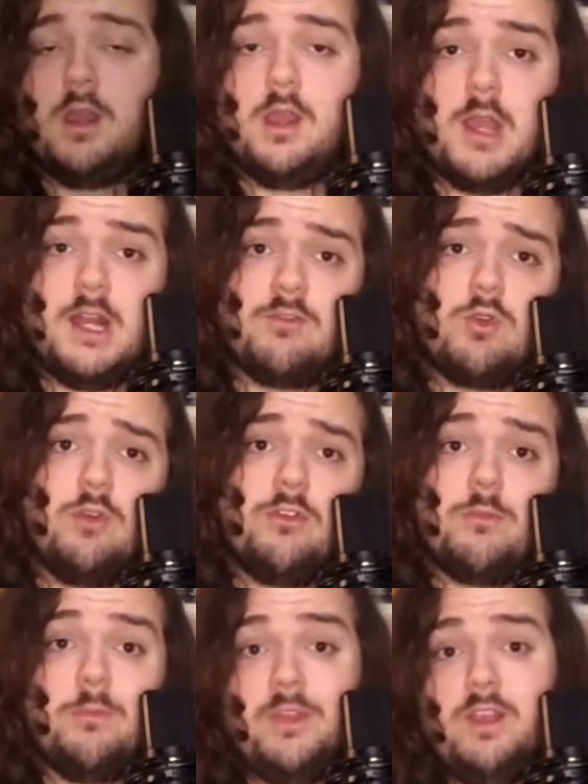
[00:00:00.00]
And of
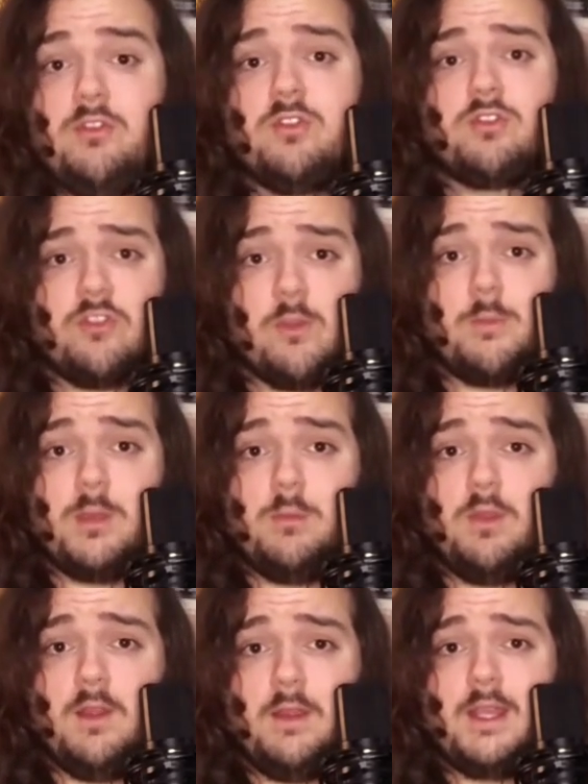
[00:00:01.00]
course, these are just the people
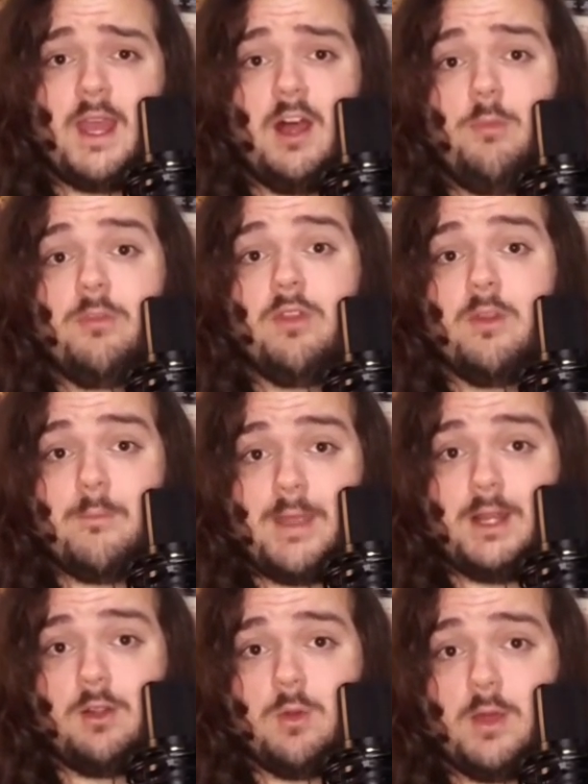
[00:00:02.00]
that Link helps in the
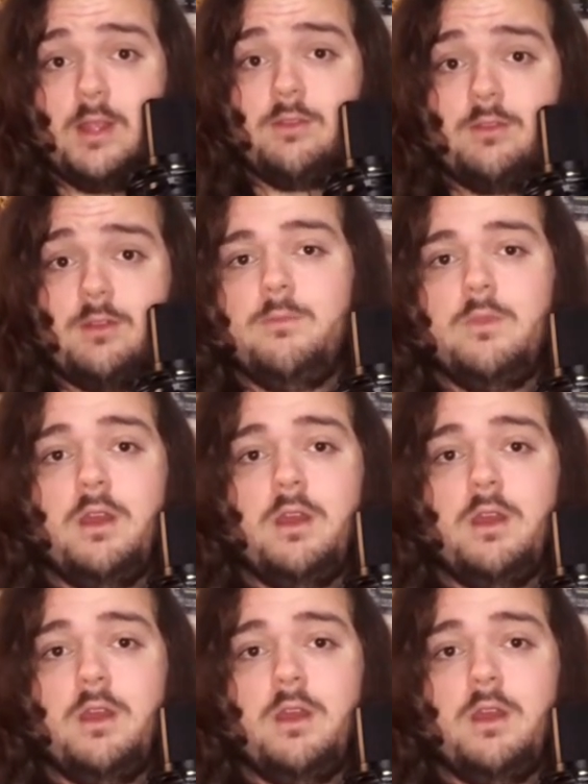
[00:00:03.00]
main quest.